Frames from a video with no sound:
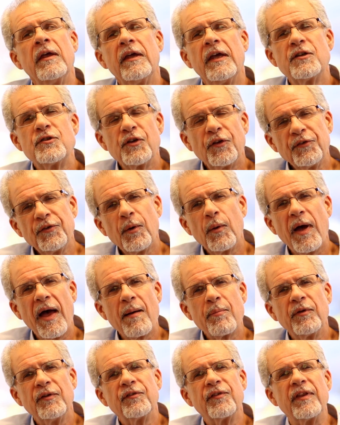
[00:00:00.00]
It just so
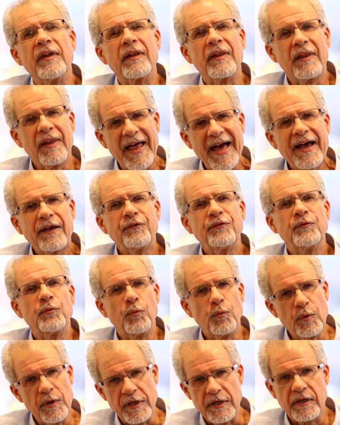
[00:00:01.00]
happens that last
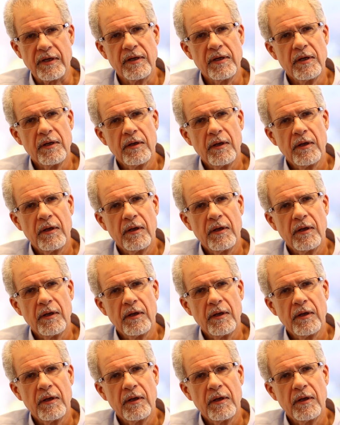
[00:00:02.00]
week,